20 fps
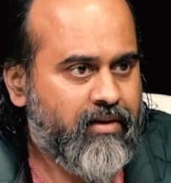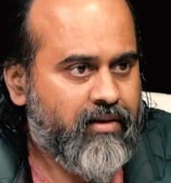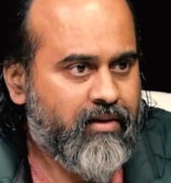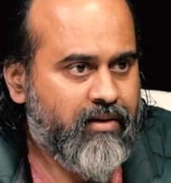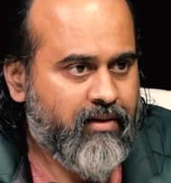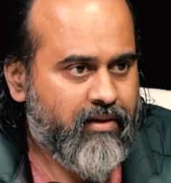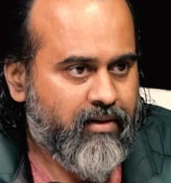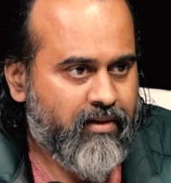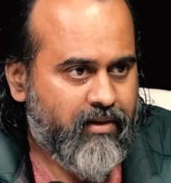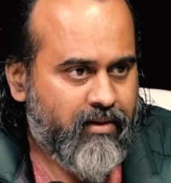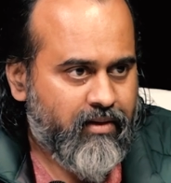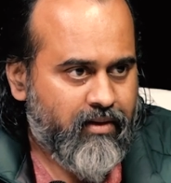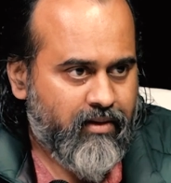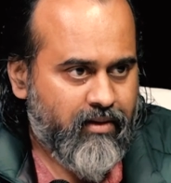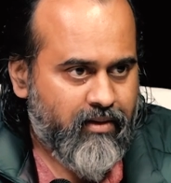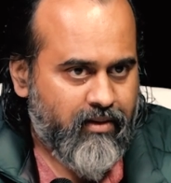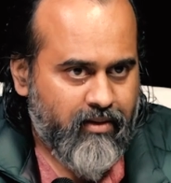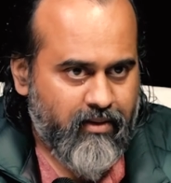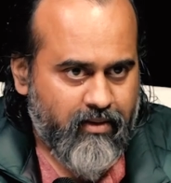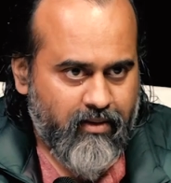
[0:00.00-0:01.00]

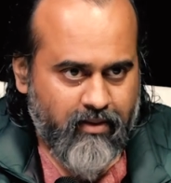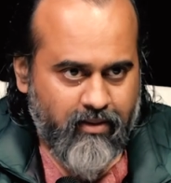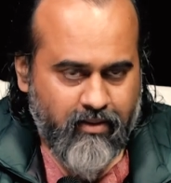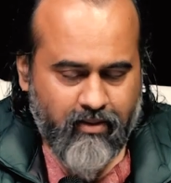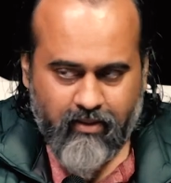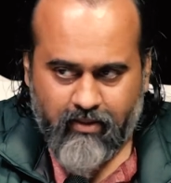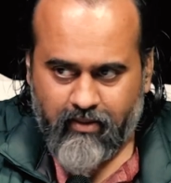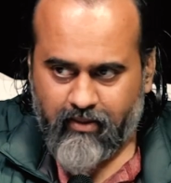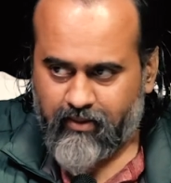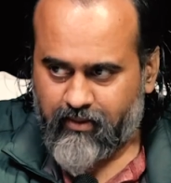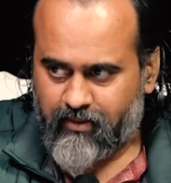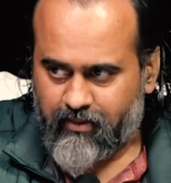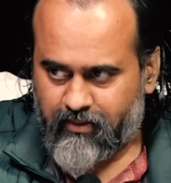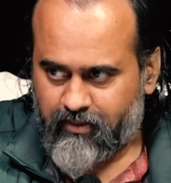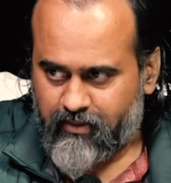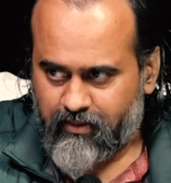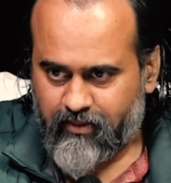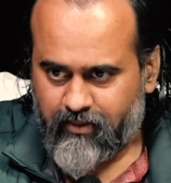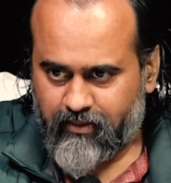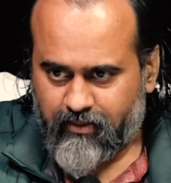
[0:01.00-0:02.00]

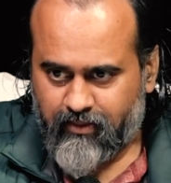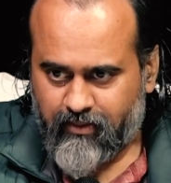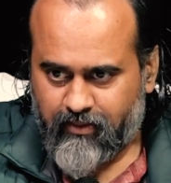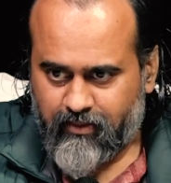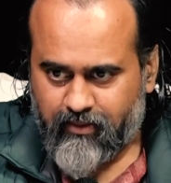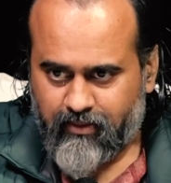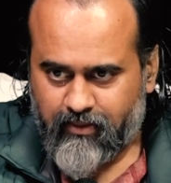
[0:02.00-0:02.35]
(silence)